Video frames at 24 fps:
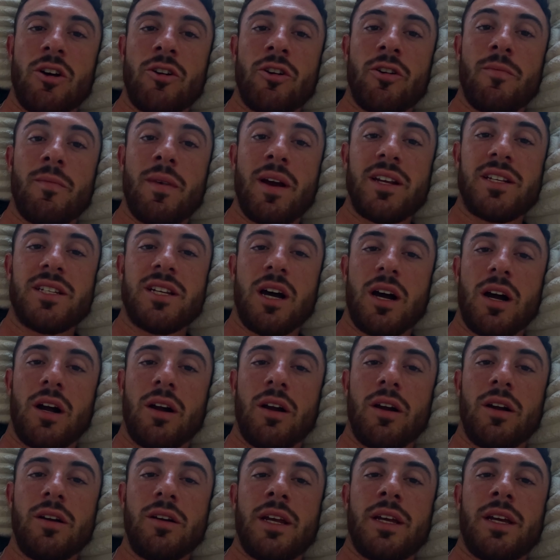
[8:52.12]
under my
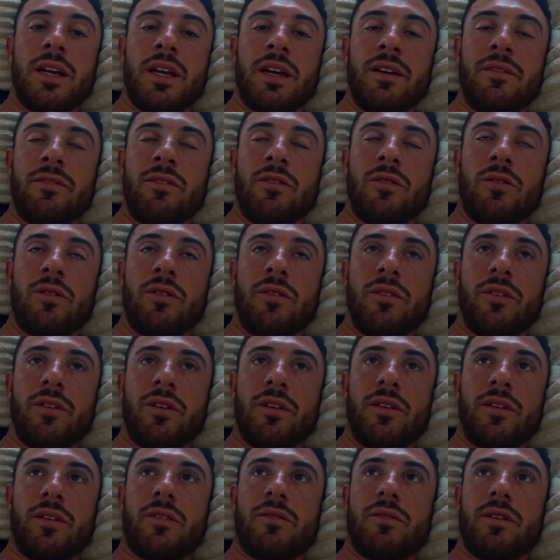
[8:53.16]
tongue. I could give you all
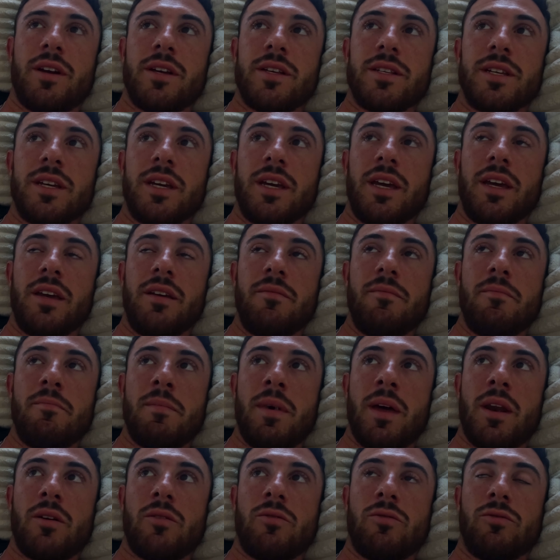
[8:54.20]
the crazy
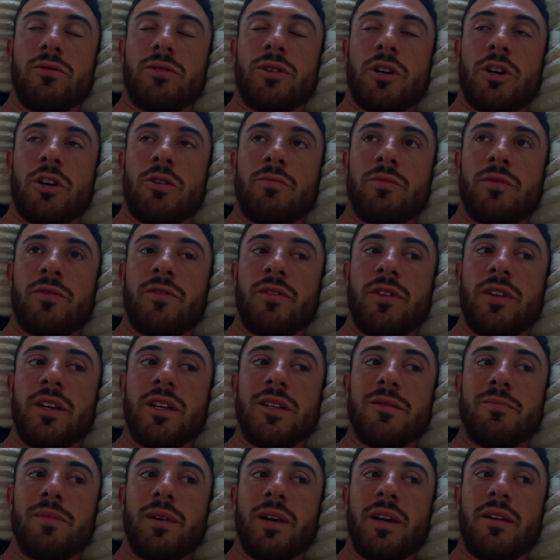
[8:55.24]
medical terms for
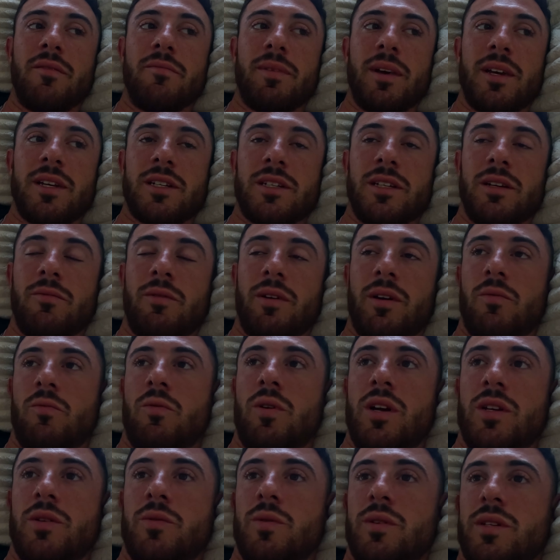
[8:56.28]
these, but basically what it
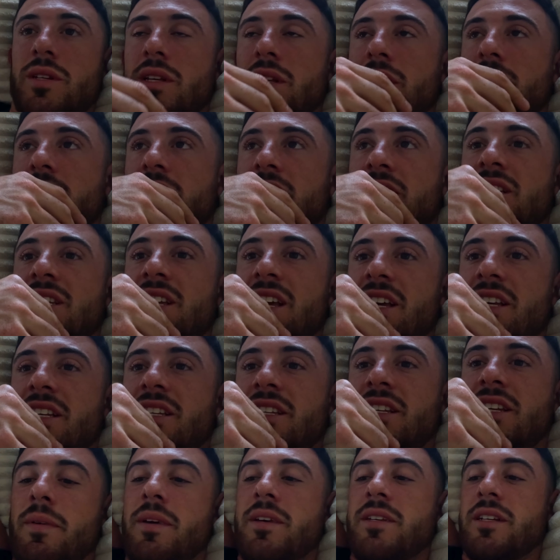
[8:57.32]
was a
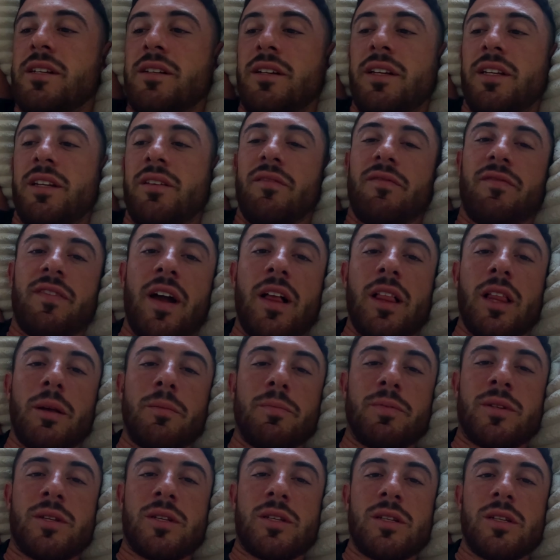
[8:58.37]
cyst. It basically
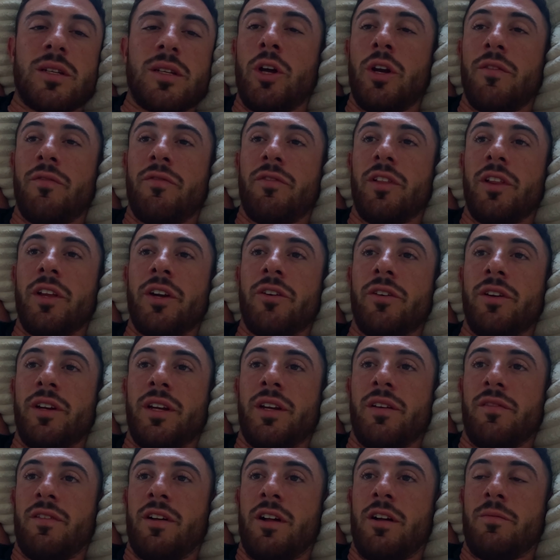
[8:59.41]
could have literally
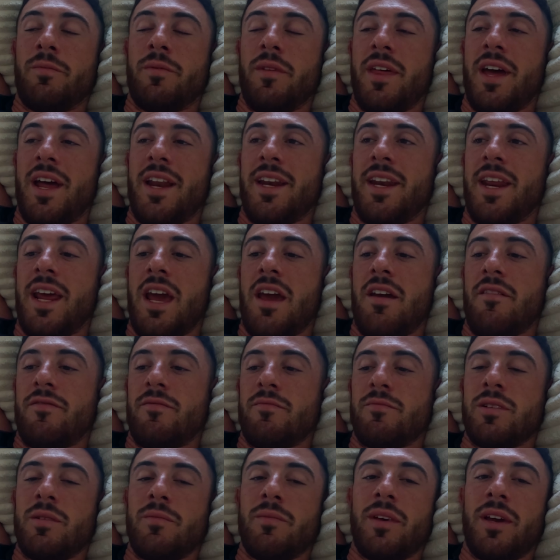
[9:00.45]
developed that day
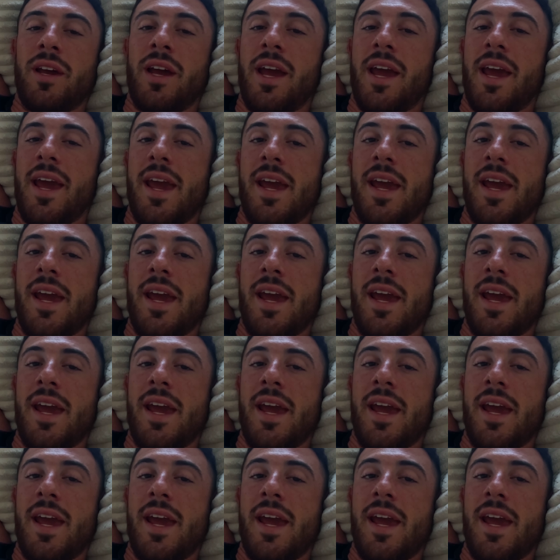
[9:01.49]
from something I